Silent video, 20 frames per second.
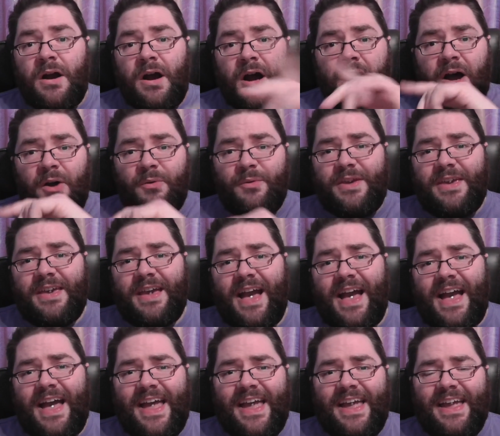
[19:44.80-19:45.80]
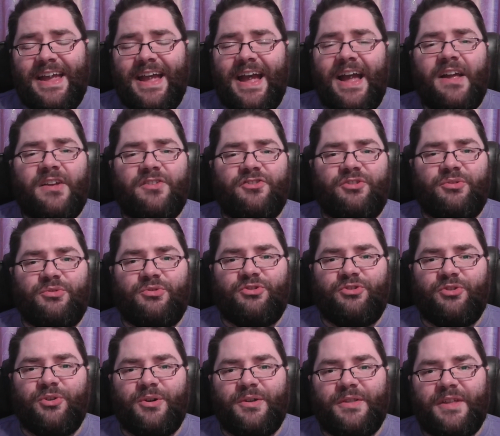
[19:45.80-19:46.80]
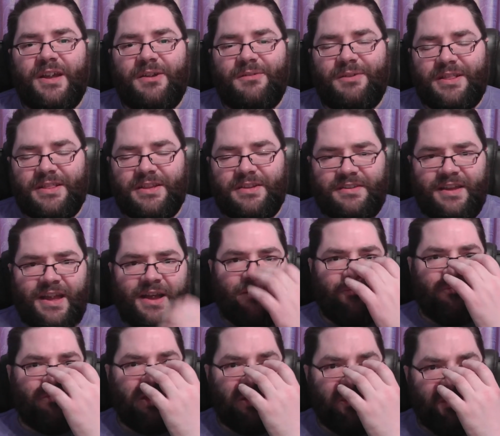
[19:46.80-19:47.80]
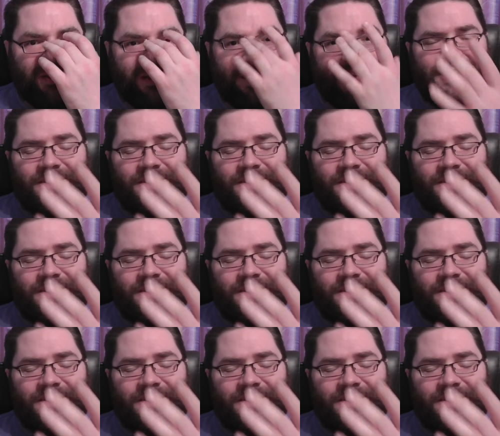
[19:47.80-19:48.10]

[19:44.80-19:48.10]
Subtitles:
Okay, as you saw there in the down view,